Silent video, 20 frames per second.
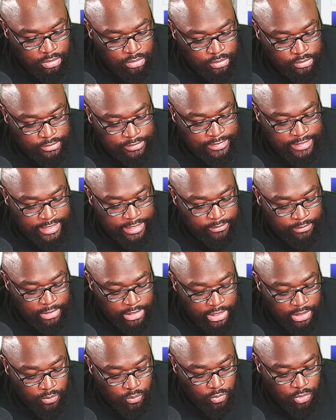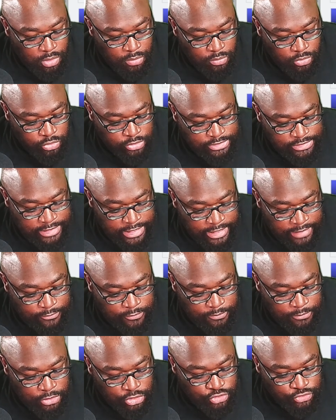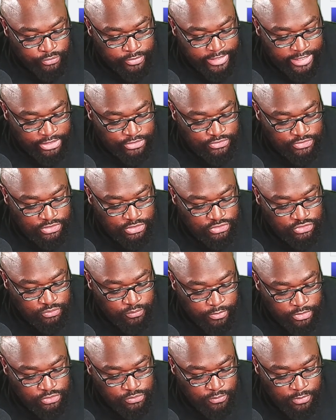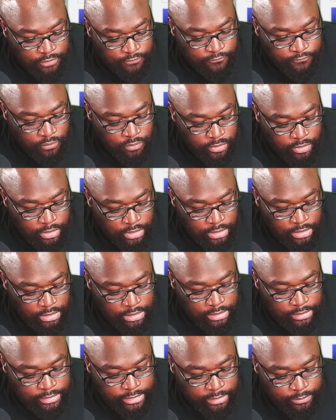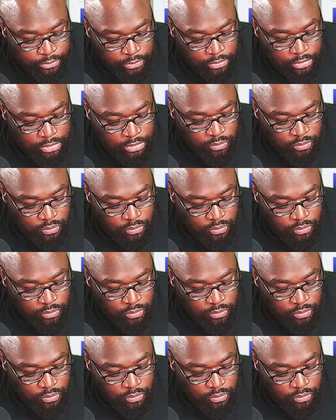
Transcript: timeline one more time to make sure it actually is 2024. Deadpool and